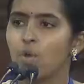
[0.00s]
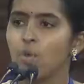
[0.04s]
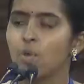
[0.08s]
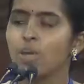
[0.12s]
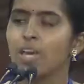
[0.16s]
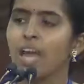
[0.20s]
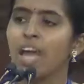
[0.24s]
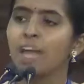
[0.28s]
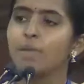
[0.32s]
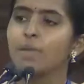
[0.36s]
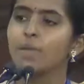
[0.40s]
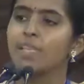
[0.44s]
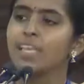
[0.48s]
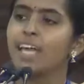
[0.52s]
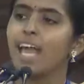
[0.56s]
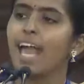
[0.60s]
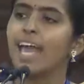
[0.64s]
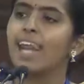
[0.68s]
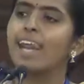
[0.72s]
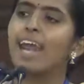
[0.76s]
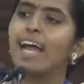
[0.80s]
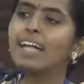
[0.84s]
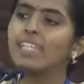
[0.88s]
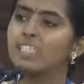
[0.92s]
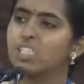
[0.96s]
We can be the
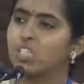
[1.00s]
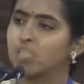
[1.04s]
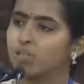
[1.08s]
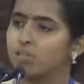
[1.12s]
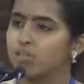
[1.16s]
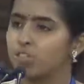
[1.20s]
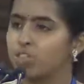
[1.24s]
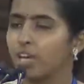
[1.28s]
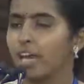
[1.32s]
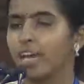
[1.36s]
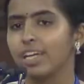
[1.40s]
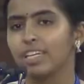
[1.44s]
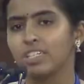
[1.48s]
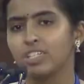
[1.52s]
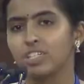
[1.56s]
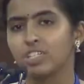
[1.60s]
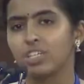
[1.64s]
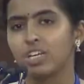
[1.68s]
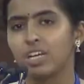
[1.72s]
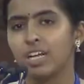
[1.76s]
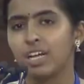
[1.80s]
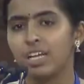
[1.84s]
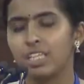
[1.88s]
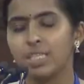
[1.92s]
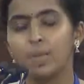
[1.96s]
heralds of
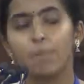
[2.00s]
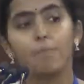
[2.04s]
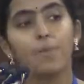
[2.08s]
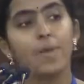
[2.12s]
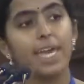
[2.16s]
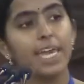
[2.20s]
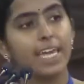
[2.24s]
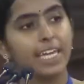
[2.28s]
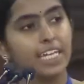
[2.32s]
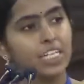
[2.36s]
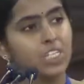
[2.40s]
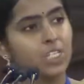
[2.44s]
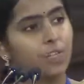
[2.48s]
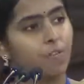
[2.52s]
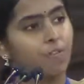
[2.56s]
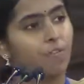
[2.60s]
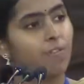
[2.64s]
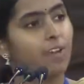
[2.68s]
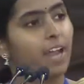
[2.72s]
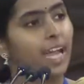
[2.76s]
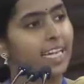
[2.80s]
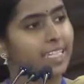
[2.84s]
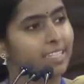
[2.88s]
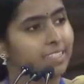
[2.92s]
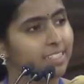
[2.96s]
change, the beacons of
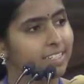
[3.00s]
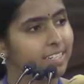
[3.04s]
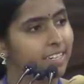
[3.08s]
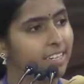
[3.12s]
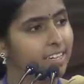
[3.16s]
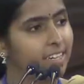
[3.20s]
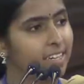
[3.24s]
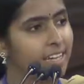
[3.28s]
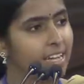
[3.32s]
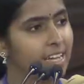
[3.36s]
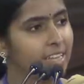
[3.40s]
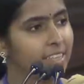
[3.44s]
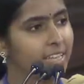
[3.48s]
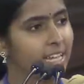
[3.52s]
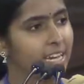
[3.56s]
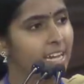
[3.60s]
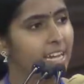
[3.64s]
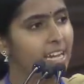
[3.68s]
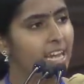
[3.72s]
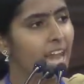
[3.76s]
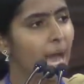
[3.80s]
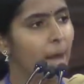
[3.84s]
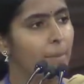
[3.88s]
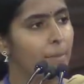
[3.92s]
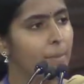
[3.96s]
light, the
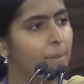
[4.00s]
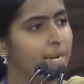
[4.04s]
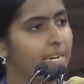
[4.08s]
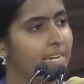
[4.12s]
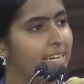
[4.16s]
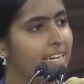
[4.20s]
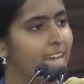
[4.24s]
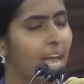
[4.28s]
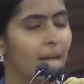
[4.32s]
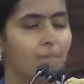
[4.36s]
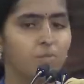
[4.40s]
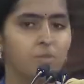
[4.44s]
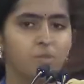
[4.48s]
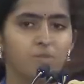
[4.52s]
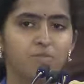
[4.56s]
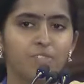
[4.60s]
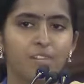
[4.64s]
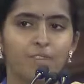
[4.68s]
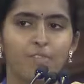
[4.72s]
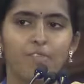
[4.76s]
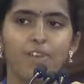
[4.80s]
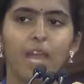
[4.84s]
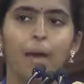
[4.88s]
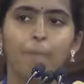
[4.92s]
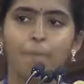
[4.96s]
lambent lamps of
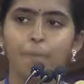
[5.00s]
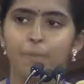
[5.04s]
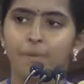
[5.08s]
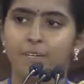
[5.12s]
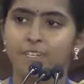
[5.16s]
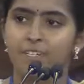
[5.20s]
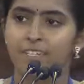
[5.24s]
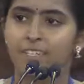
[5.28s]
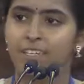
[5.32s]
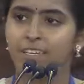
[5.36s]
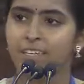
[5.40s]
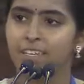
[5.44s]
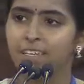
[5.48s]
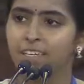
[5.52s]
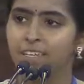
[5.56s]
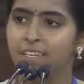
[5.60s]
development.